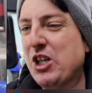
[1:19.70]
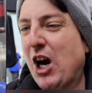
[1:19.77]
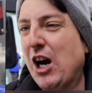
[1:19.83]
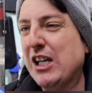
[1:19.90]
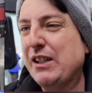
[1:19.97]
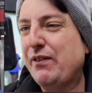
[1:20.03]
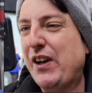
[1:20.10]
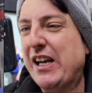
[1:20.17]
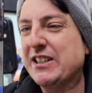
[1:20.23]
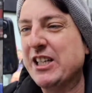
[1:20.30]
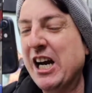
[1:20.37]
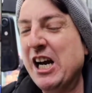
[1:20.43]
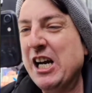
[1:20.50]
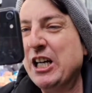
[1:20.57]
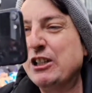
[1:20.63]
Always Charlie, the
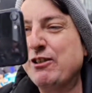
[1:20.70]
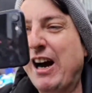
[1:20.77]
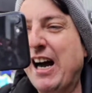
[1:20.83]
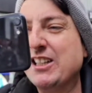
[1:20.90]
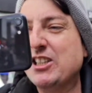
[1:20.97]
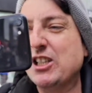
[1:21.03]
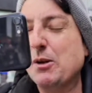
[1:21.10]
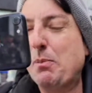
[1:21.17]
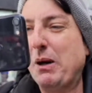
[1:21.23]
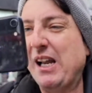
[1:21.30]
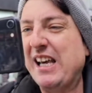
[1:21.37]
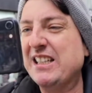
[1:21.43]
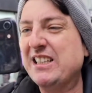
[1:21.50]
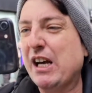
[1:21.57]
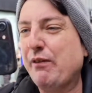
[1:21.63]
victim. Charlie Gates. Tries to the
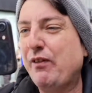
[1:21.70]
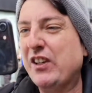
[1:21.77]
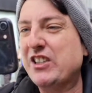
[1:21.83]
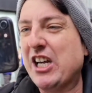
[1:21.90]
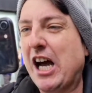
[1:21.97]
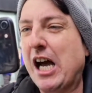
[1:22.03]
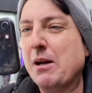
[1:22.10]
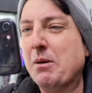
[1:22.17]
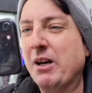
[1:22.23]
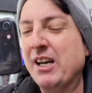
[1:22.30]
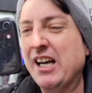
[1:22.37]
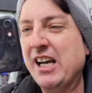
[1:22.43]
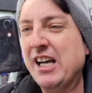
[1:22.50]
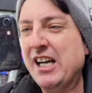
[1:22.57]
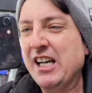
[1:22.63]
police every time
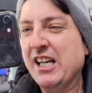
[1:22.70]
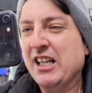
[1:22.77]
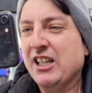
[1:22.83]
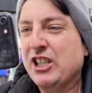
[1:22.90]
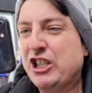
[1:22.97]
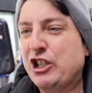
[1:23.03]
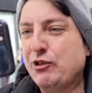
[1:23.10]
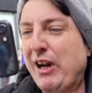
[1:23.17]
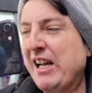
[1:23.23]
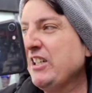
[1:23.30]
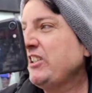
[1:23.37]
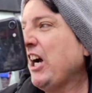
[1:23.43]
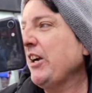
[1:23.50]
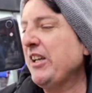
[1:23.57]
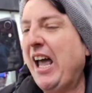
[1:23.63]

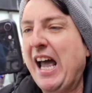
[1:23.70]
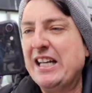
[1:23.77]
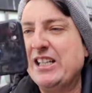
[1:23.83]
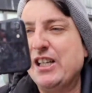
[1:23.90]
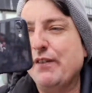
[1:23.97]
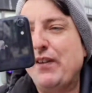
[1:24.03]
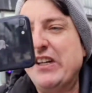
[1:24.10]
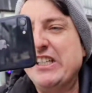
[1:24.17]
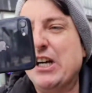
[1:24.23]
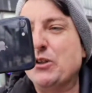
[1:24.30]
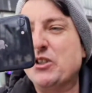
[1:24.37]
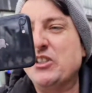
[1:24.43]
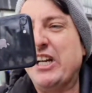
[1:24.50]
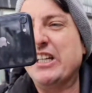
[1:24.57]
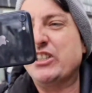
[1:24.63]
strange how you edit your
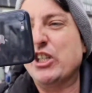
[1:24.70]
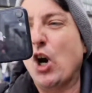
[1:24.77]
videos, isn't it?